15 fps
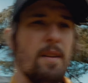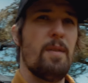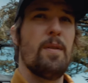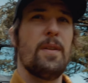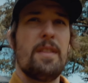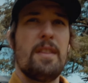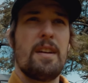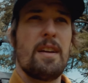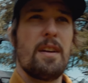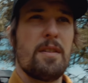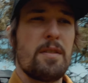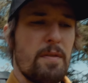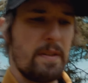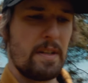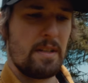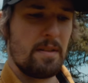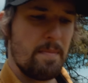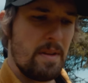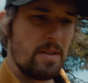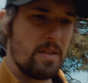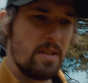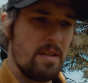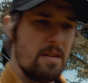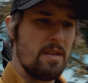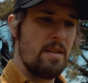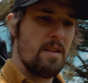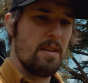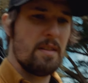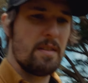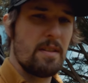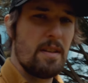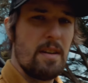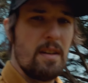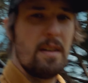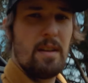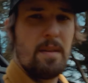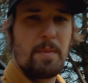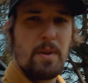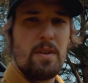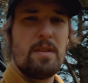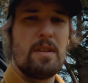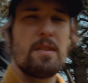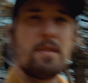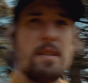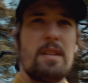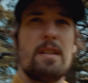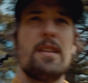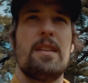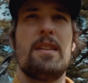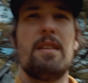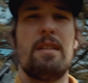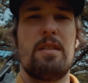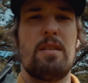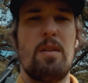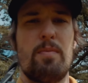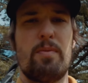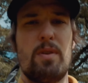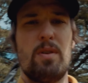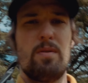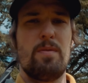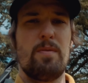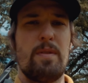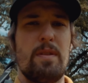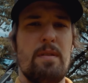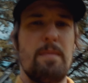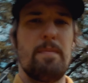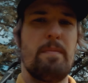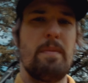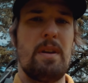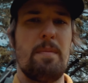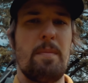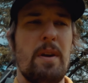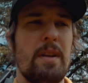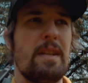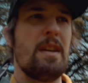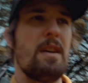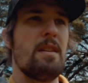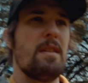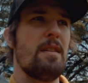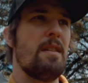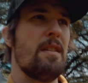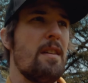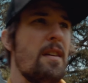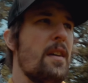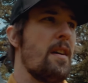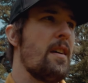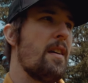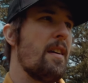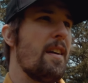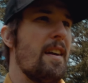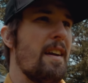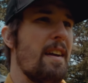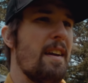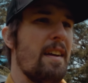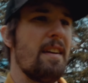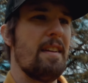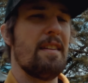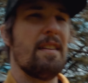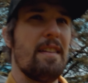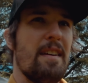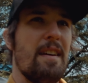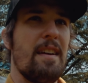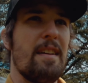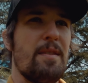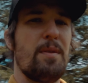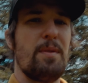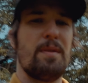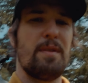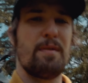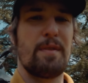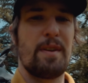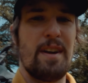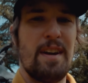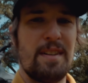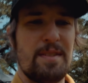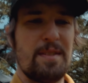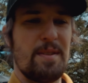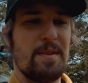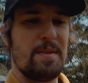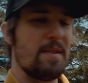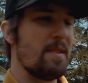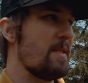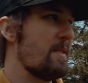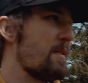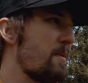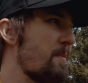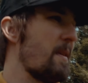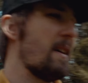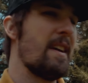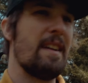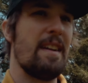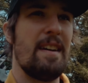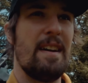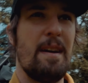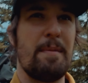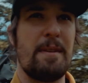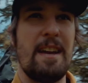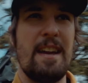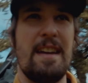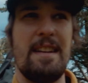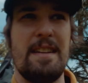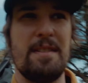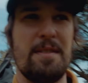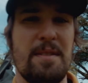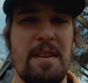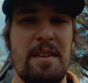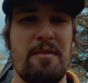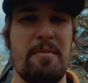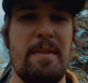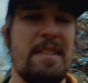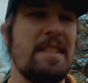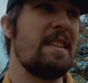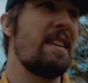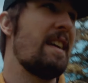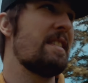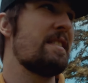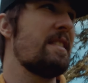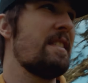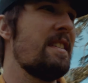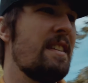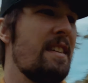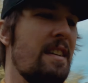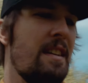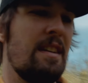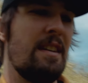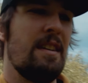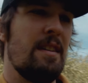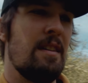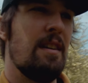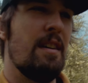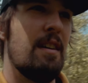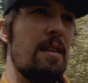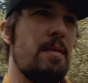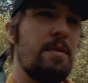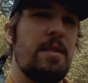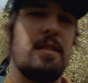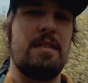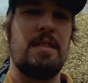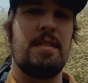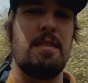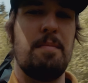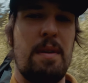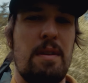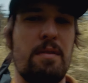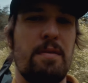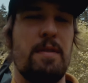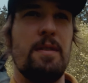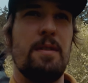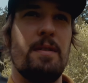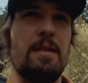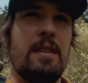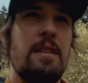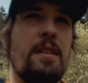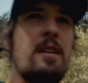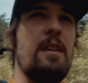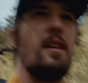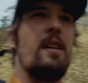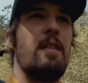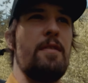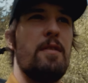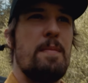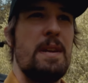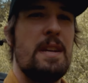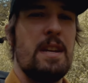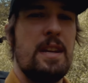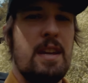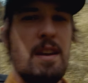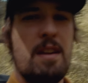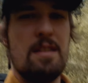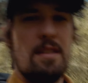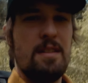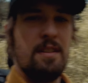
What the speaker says: One thing I also forgot to mention is I'm currently using the GoPro with a media mod kit, and I totally forgot to use my MKE 200 by Sennheiser. So this is the microphone off the media kit.